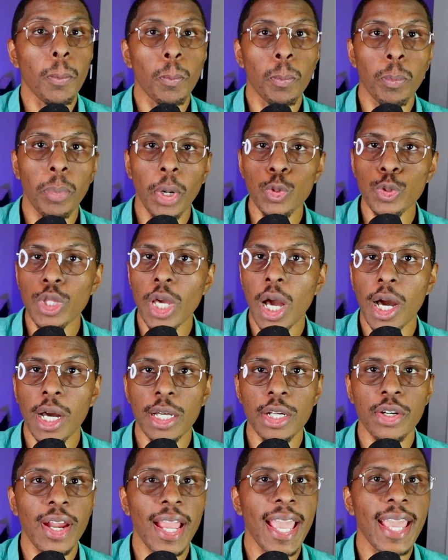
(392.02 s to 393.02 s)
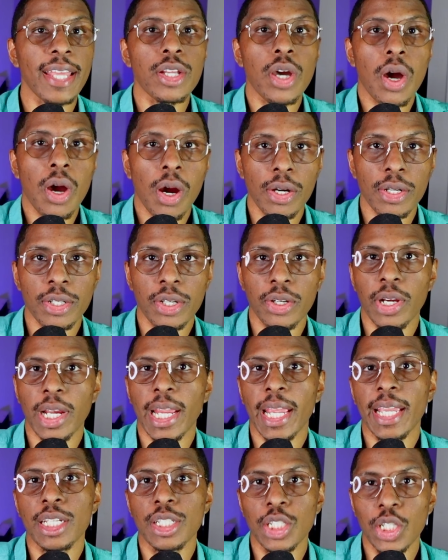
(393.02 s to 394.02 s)
Both Hutter and Harker
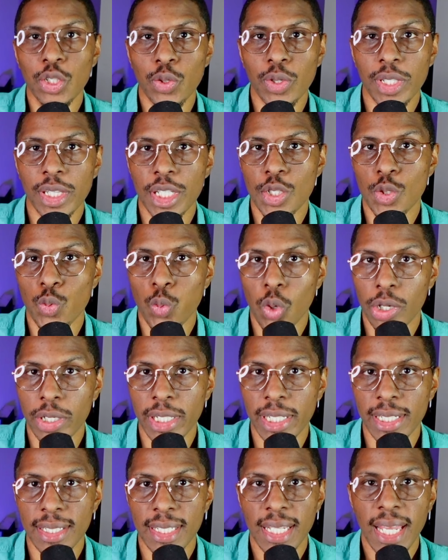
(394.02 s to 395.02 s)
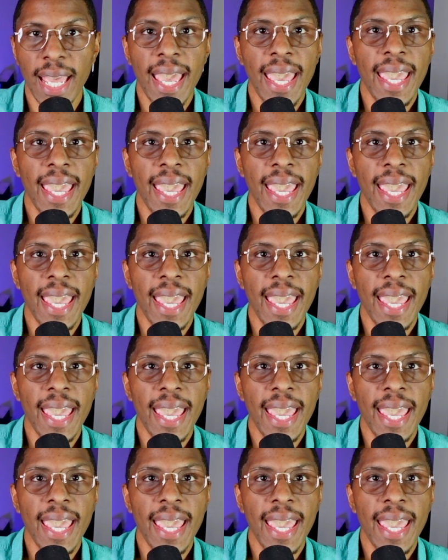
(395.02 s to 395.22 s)
ignore these warnings,